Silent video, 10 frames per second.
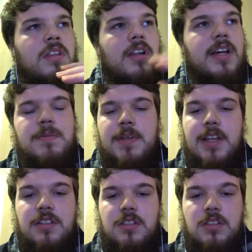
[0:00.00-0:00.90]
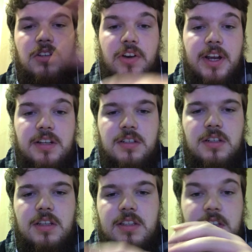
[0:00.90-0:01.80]
the Lightspeed engine's crashed.
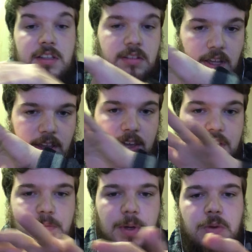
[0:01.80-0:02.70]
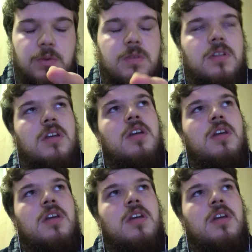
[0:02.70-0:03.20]
It's like exposed,